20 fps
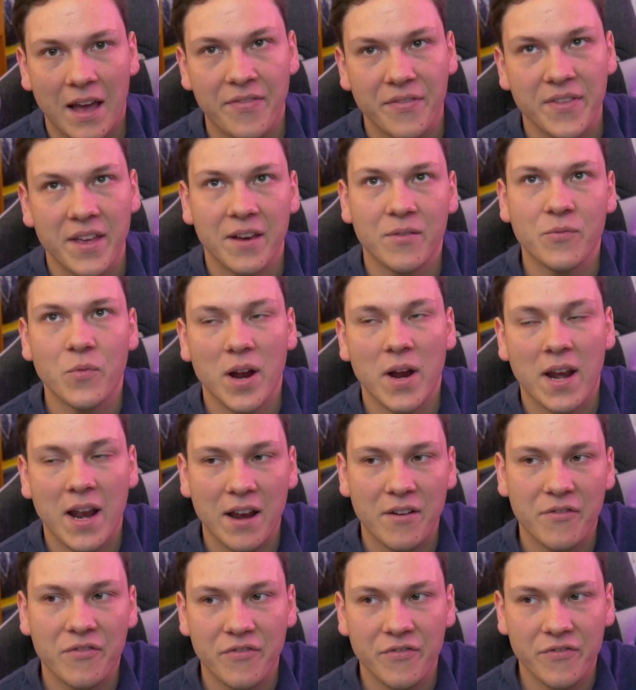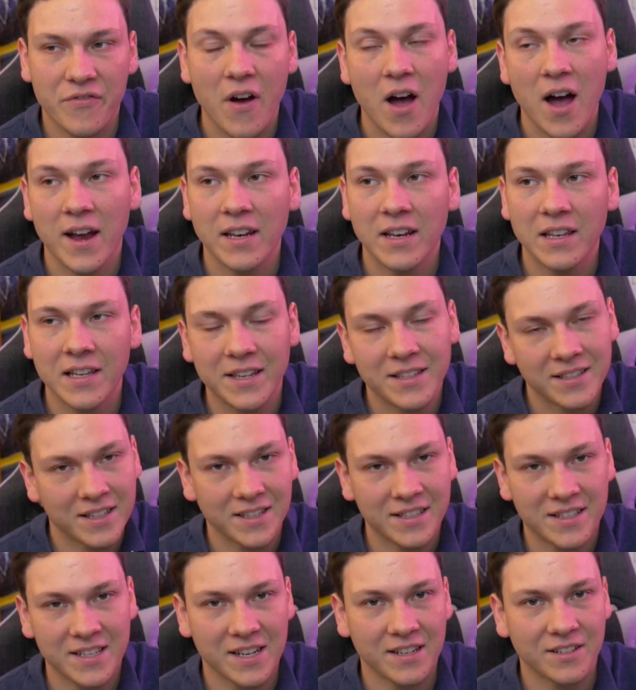And then when I'd finally
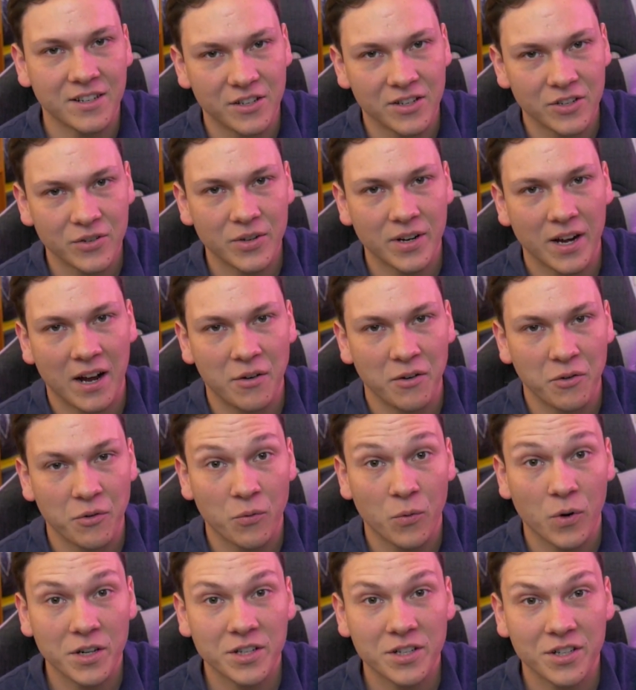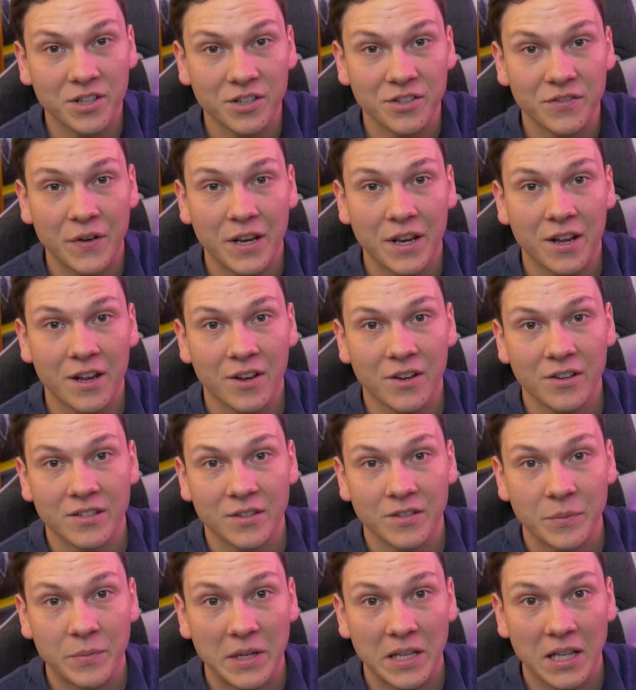sit down to do it, I would watch those
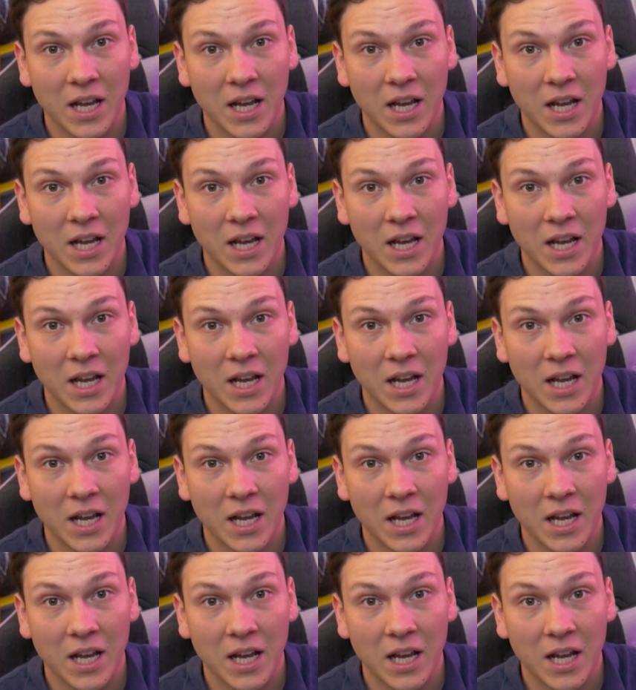videos and be